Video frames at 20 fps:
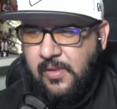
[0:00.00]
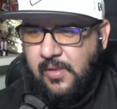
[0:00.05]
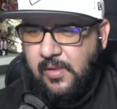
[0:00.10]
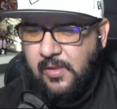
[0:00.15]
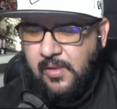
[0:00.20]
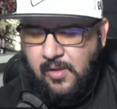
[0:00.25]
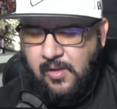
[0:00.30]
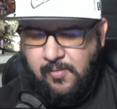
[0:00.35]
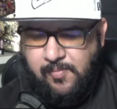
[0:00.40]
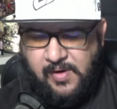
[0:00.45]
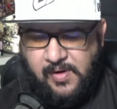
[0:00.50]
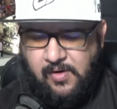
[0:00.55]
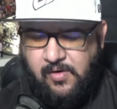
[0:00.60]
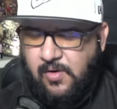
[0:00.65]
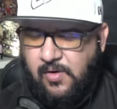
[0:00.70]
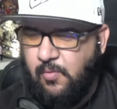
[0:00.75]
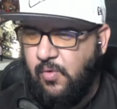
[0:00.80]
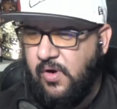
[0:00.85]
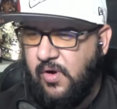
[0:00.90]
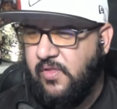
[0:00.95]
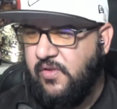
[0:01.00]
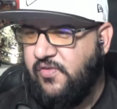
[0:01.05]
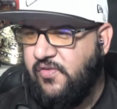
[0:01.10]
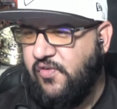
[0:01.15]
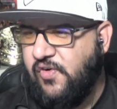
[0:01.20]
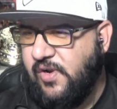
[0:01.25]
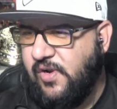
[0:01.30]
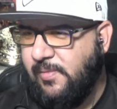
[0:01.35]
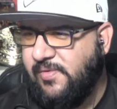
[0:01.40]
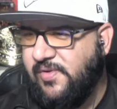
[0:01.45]
Apparently, one of the
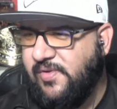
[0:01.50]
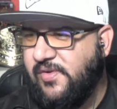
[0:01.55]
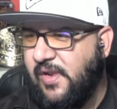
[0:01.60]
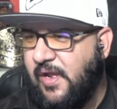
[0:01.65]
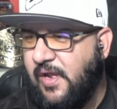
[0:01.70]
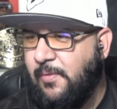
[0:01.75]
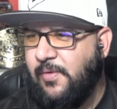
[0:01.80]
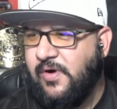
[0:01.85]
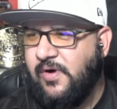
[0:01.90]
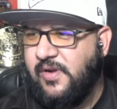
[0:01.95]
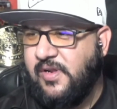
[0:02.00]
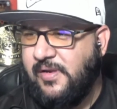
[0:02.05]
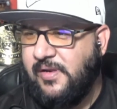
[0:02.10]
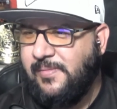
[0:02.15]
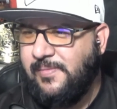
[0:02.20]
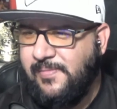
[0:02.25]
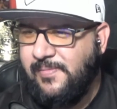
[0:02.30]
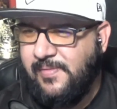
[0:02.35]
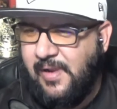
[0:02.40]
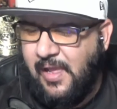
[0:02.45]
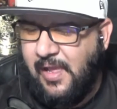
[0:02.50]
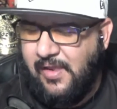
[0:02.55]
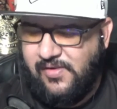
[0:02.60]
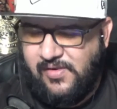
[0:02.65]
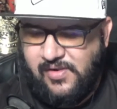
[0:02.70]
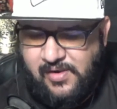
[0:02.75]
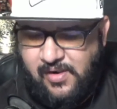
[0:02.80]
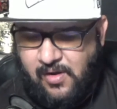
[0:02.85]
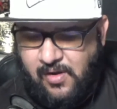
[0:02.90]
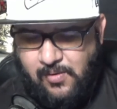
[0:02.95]
streams is not working, as
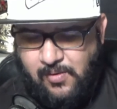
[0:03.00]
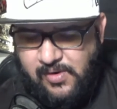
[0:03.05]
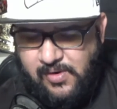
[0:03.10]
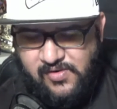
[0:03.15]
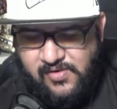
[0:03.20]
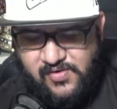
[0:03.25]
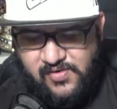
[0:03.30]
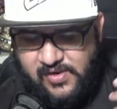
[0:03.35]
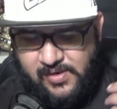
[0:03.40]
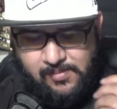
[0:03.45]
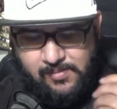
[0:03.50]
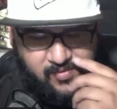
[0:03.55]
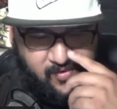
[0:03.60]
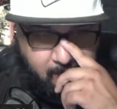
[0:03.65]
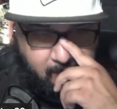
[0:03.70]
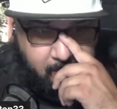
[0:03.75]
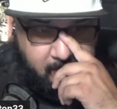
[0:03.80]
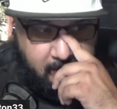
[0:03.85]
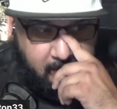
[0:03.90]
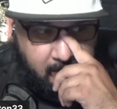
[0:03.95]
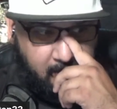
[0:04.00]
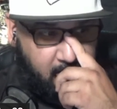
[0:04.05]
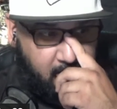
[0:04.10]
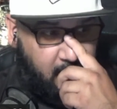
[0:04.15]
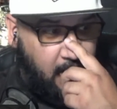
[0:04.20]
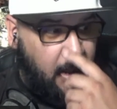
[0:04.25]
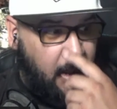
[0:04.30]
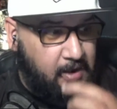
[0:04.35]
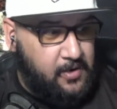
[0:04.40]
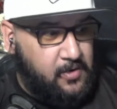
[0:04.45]
it always seems to be.
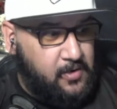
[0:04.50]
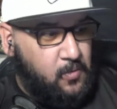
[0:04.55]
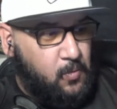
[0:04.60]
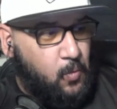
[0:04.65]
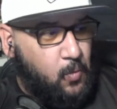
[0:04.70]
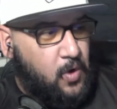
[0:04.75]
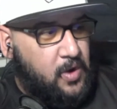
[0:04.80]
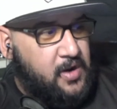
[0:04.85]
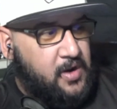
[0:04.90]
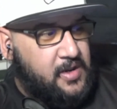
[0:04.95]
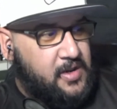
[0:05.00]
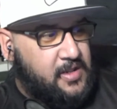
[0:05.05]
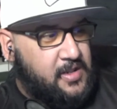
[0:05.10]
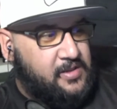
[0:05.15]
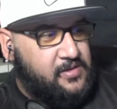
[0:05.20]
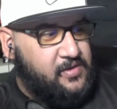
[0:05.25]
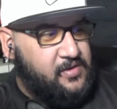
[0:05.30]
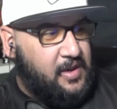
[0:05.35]
I don't know what it is.